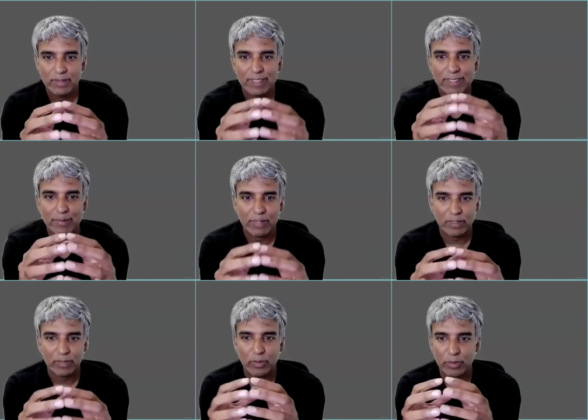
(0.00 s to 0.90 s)
system
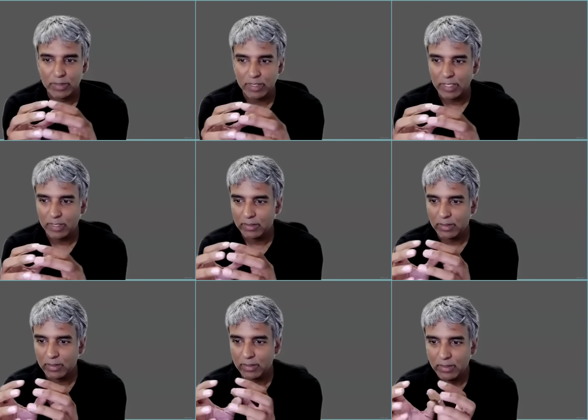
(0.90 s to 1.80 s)
that goes and
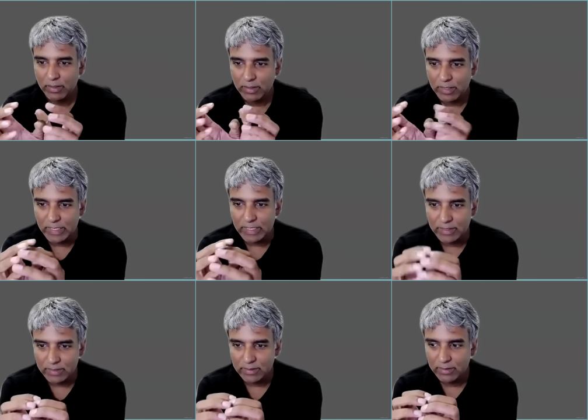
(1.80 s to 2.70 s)

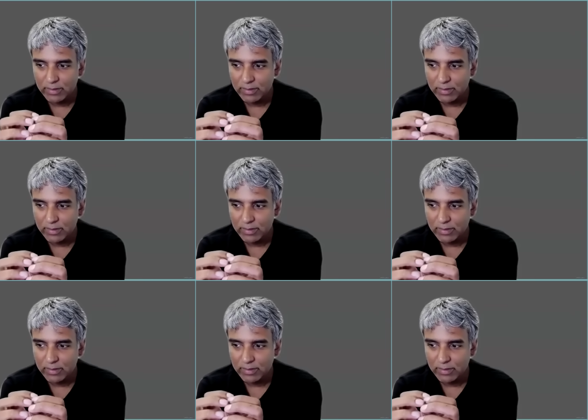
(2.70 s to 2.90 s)
eats